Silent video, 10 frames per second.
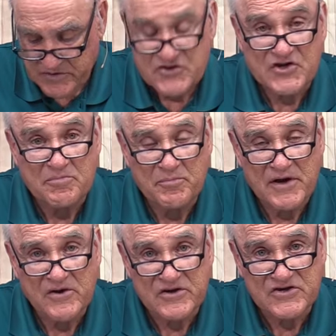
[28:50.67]
but she
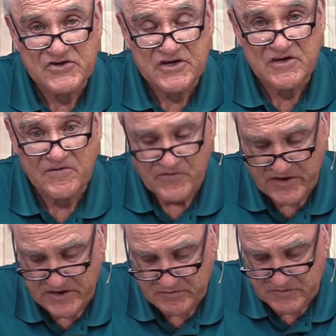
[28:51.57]
perished in the
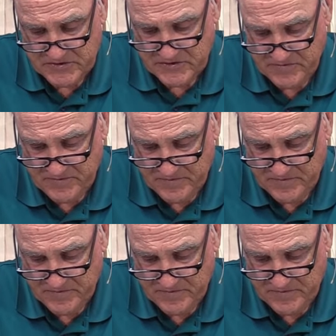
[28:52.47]
flames.